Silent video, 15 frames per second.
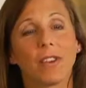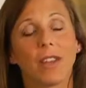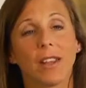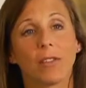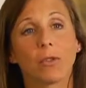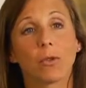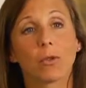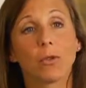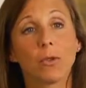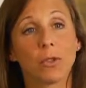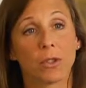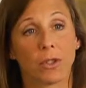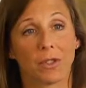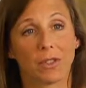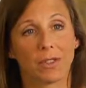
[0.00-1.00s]
is
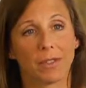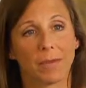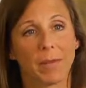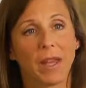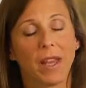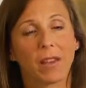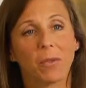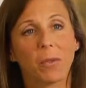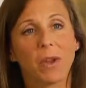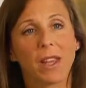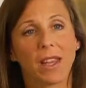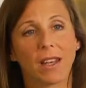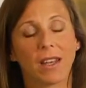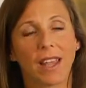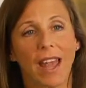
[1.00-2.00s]
crucial because we
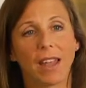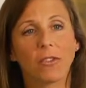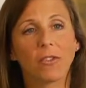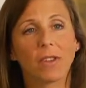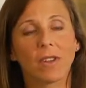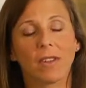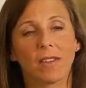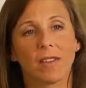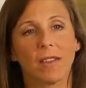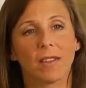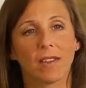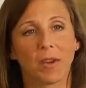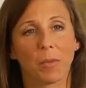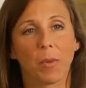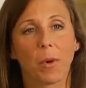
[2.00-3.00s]
can catch the disease
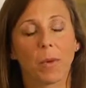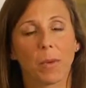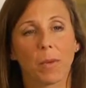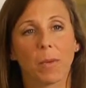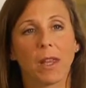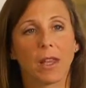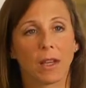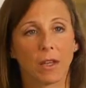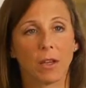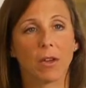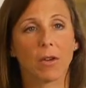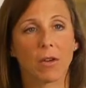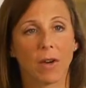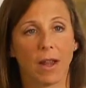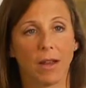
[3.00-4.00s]
at a point where we can
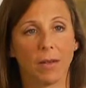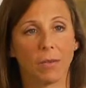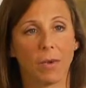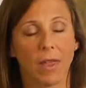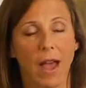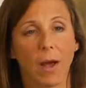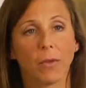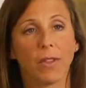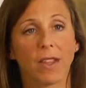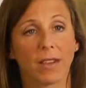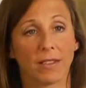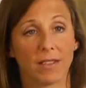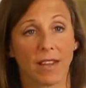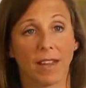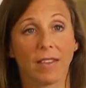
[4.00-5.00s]
cure it without the
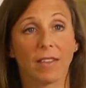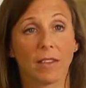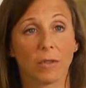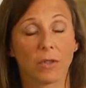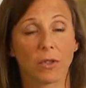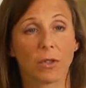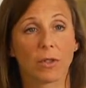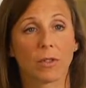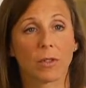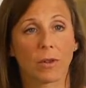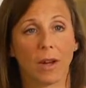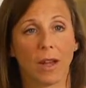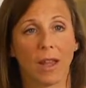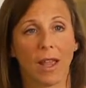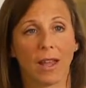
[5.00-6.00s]
extensive
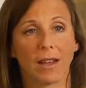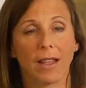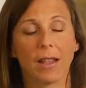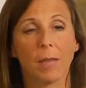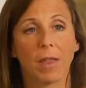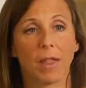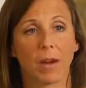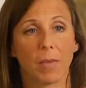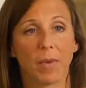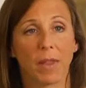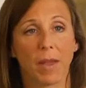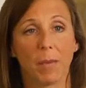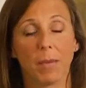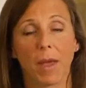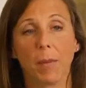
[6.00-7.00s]
surgery and chemotherapy
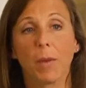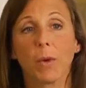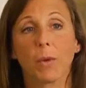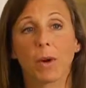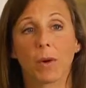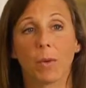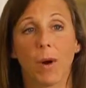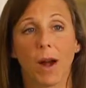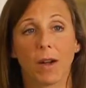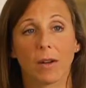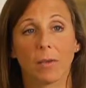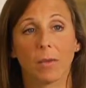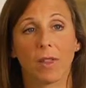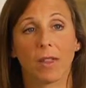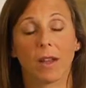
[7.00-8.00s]
that may be
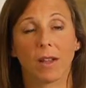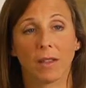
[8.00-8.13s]
required with a